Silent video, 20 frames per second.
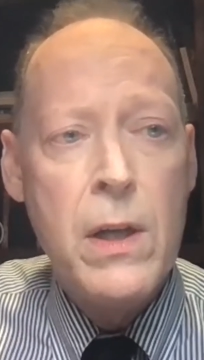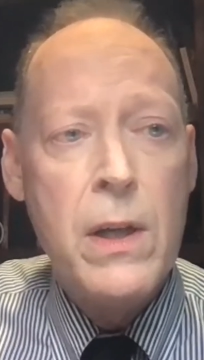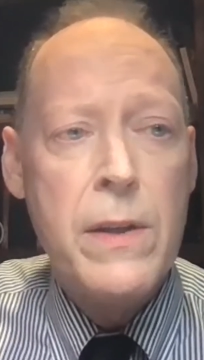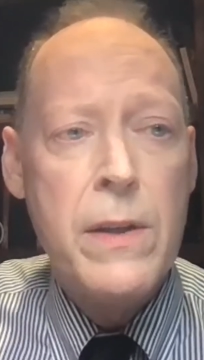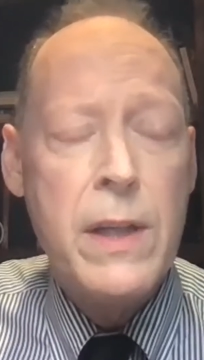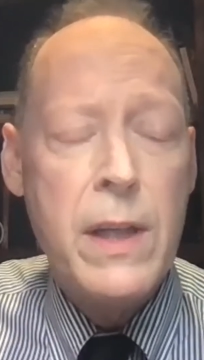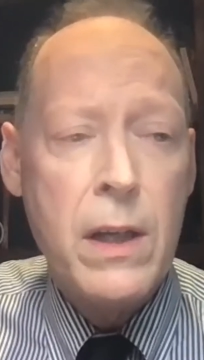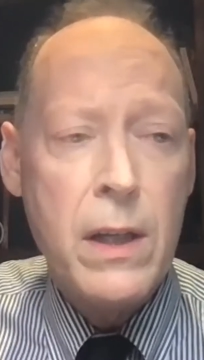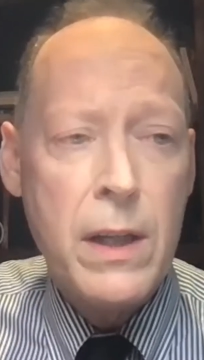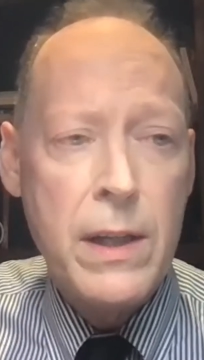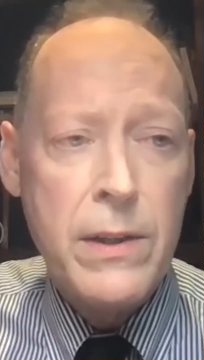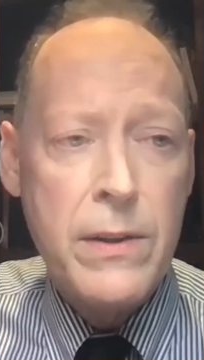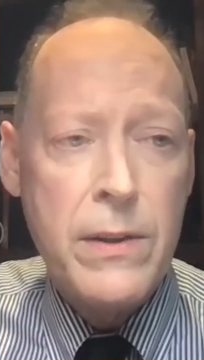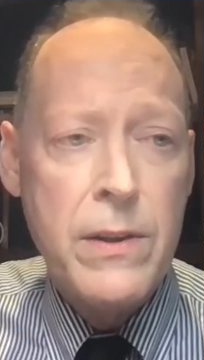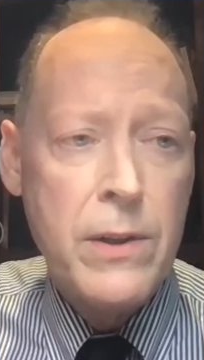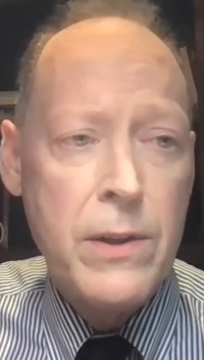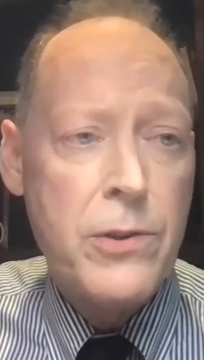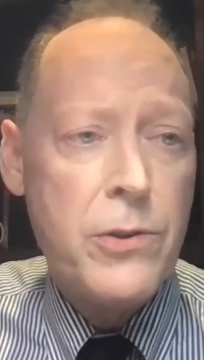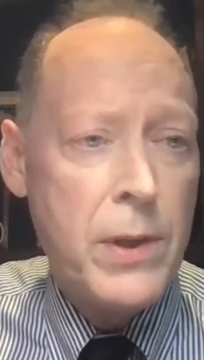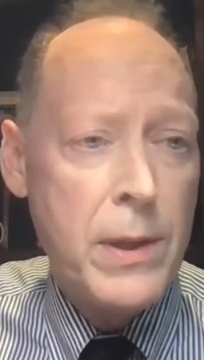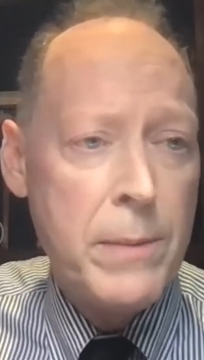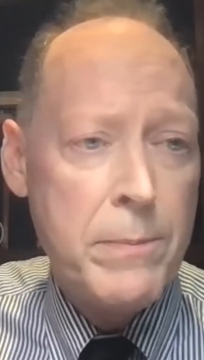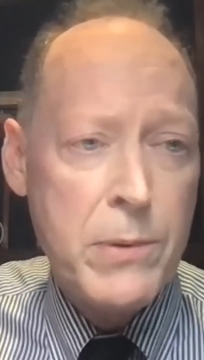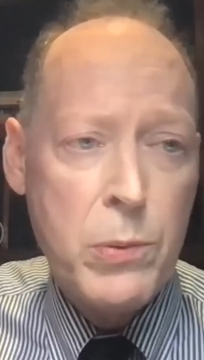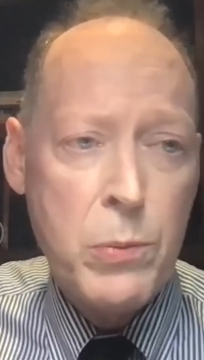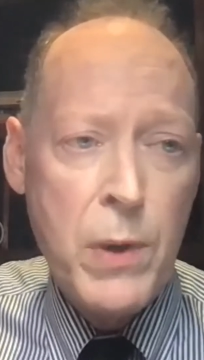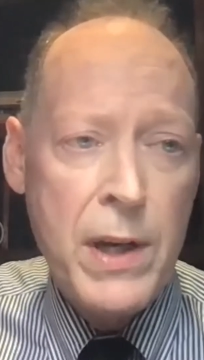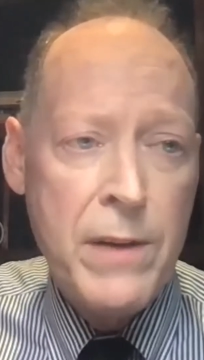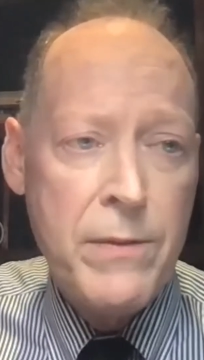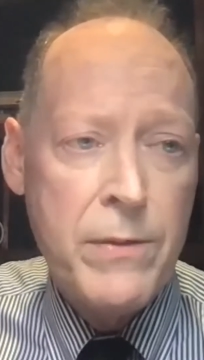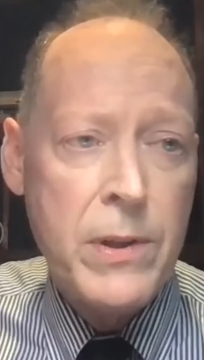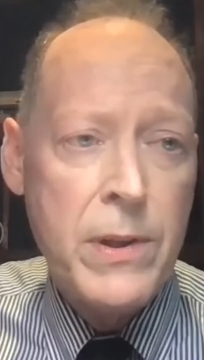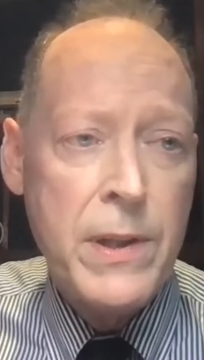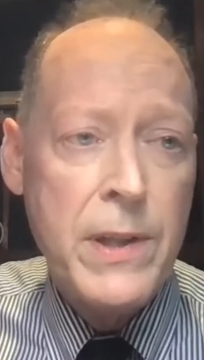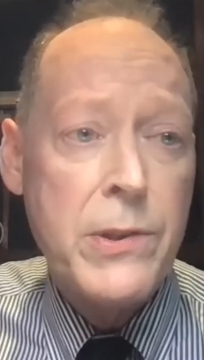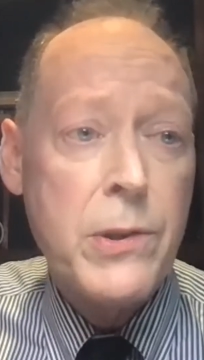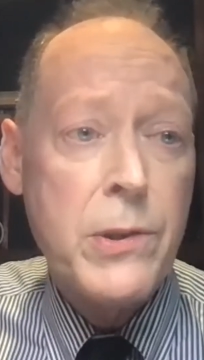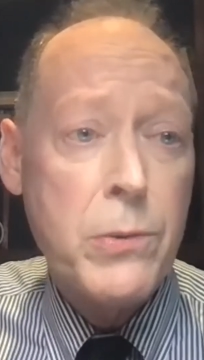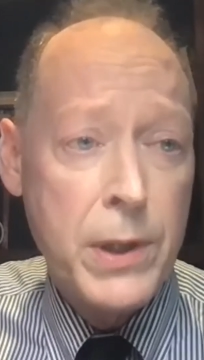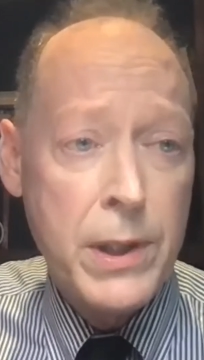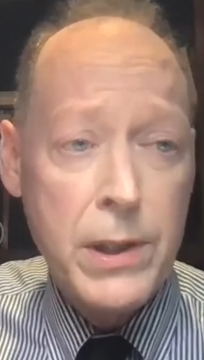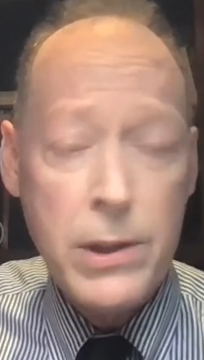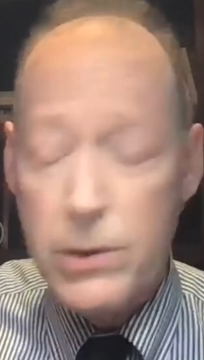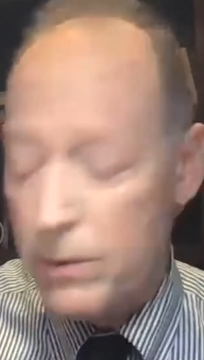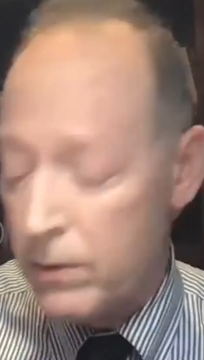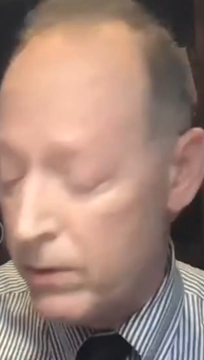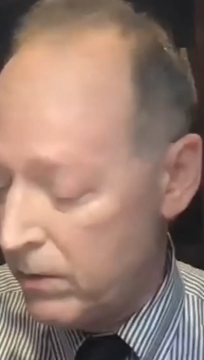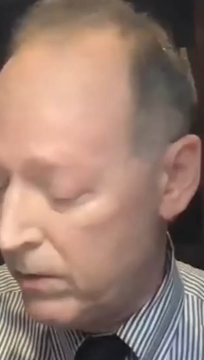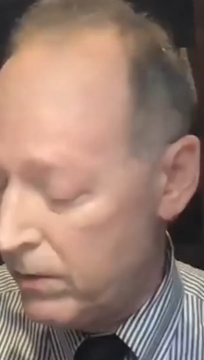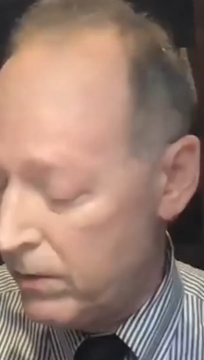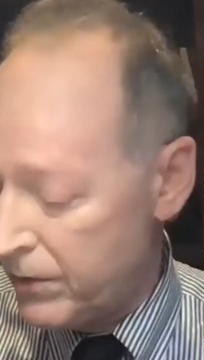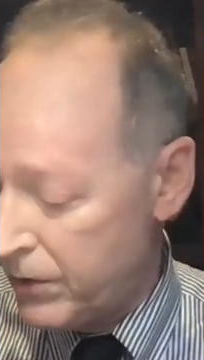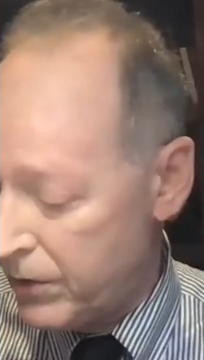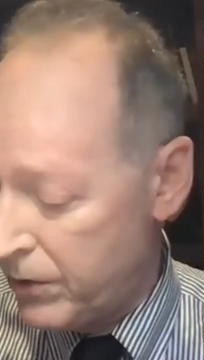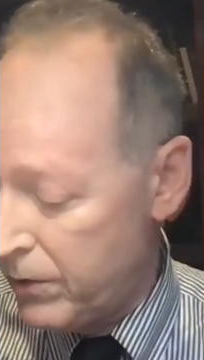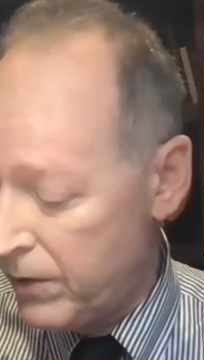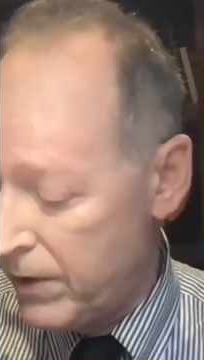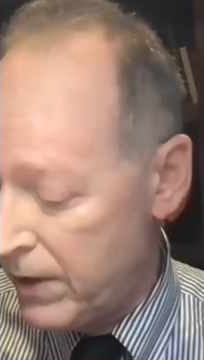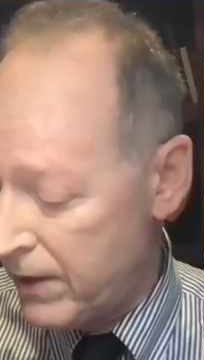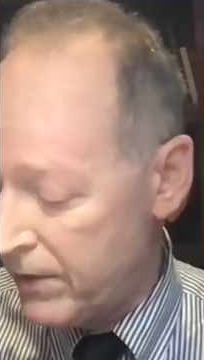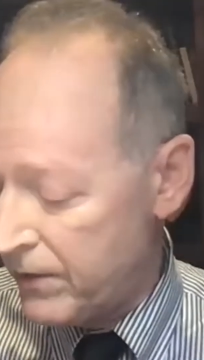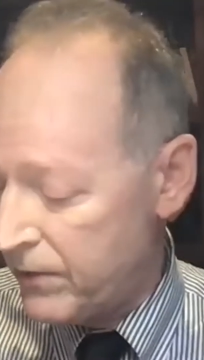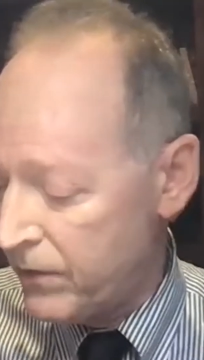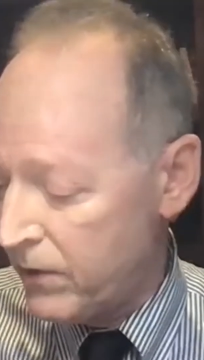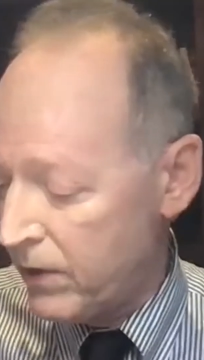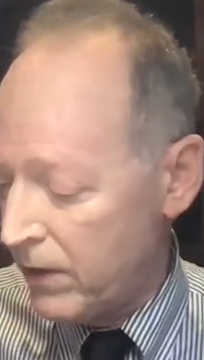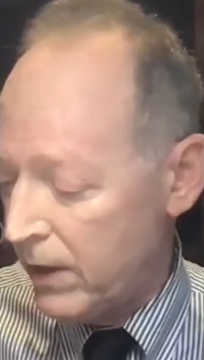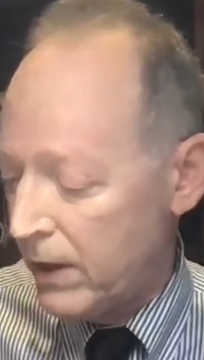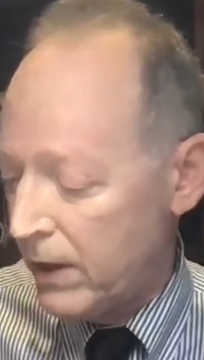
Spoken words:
the TRIPS waiver is critical to this.